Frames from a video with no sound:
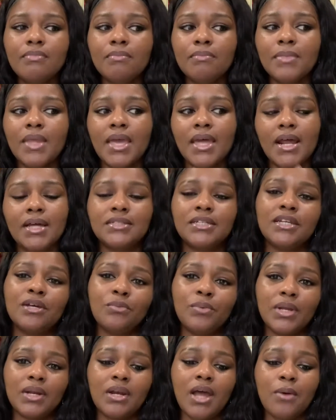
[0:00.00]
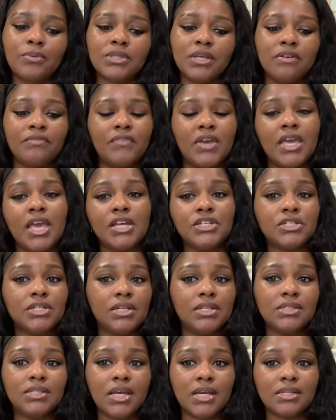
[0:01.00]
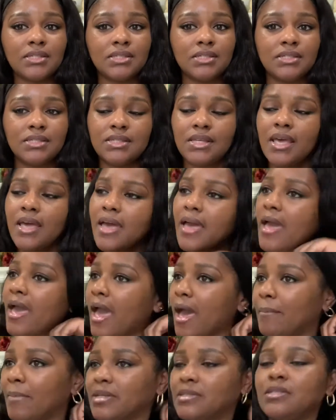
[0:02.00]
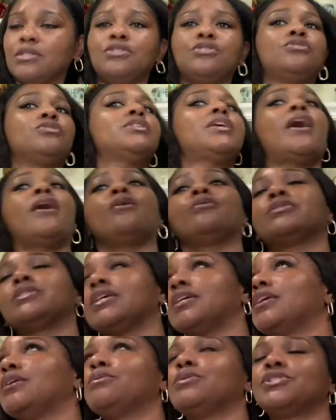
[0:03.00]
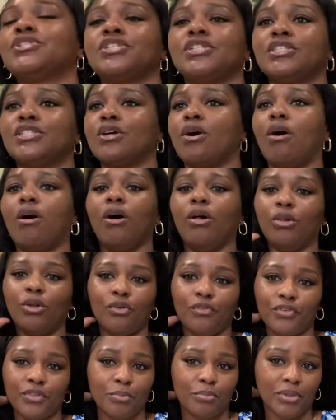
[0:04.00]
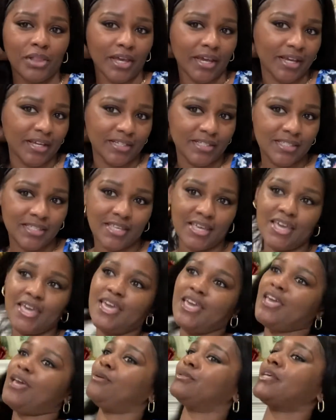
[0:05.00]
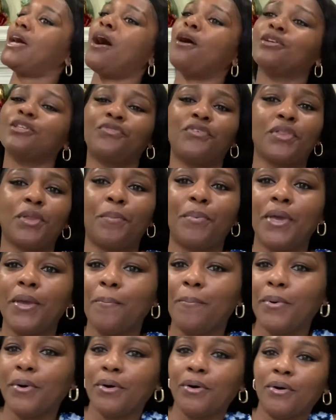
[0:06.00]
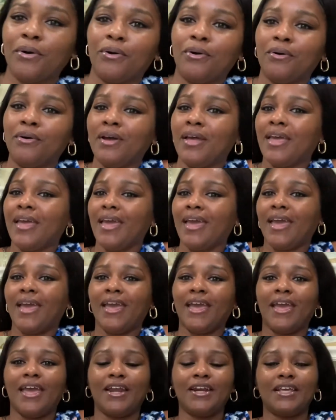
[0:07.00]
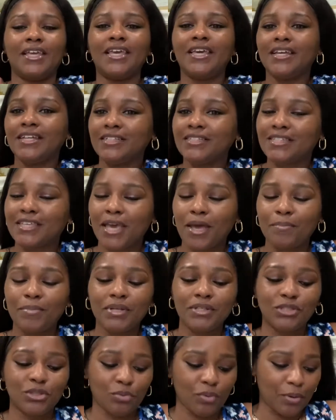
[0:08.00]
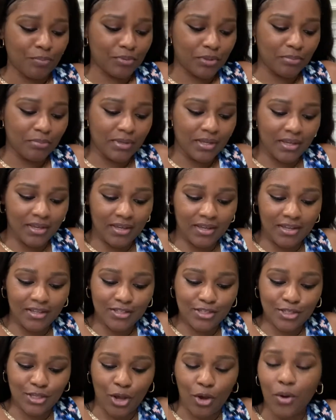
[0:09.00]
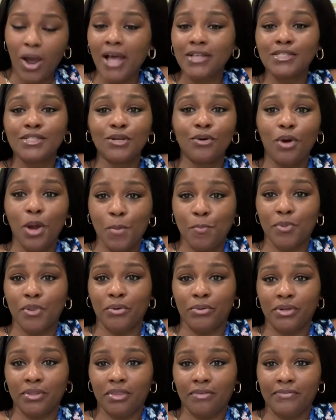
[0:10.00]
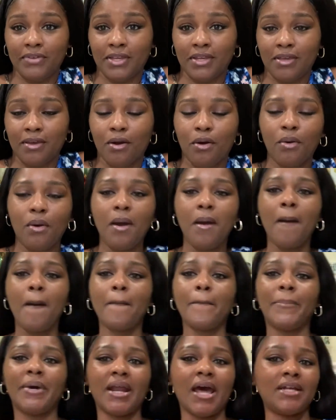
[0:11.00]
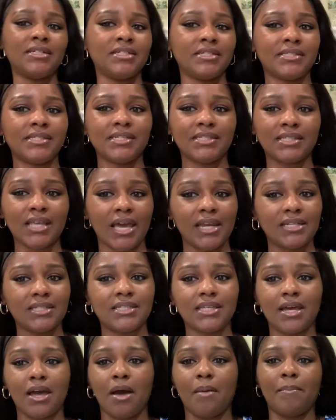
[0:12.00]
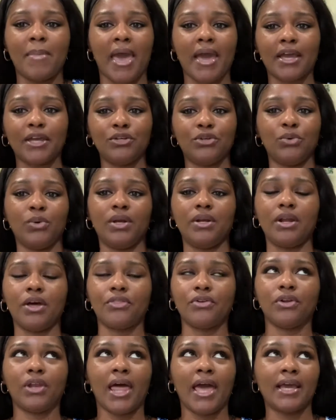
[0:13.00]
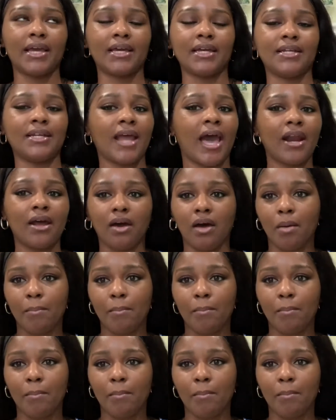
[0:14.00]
And I did it when I was on vacation in Texas at my sister's house, and it was just all over the place. It was a house full of people and the kids kept interrupting me. So I still uploaded the video, but I just decided to come back and do another, like, not an